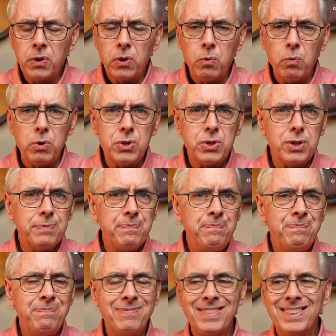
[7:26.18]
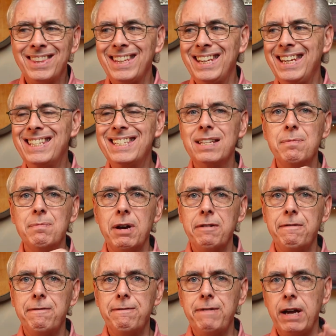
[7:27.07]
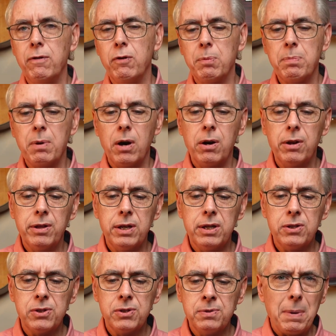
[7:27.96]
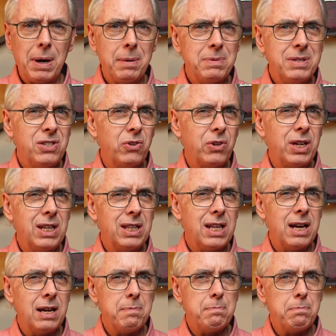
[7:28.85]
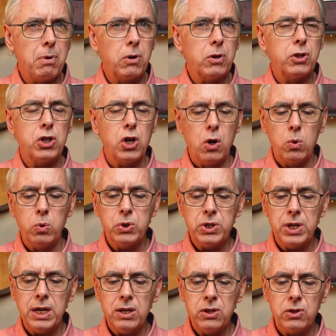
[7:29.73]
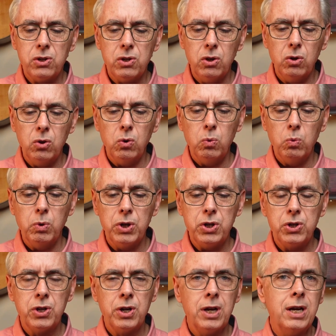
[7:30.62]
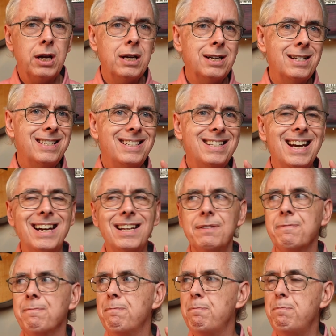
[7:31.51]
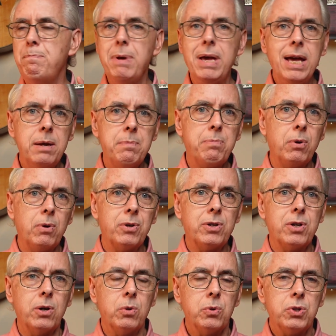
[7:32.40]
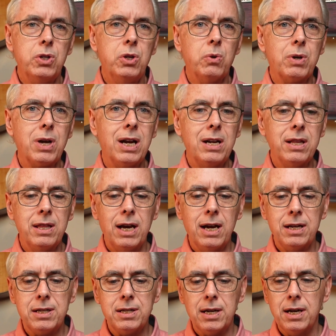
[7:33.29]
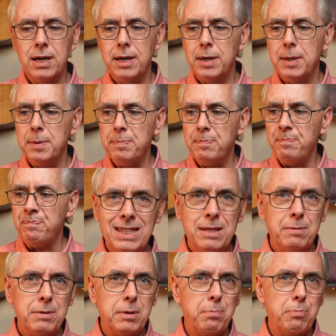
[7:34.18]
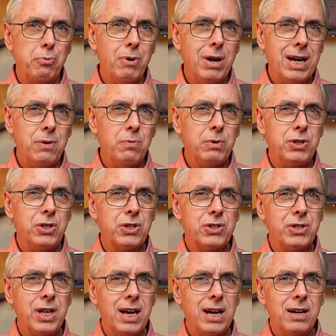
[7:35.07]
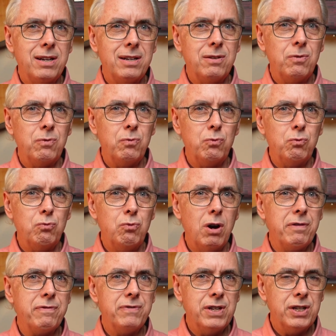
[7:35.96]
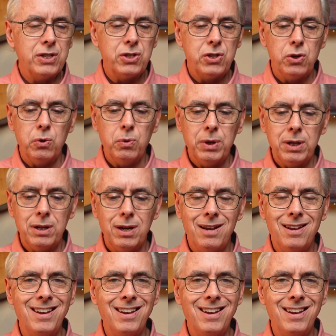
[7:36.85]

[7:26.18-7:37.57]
which isn't my favorite part of this, but I'm still getting that burnt toast taste too, which not bad burnt toast, you know, kind of that, the bread with just that roughness to it.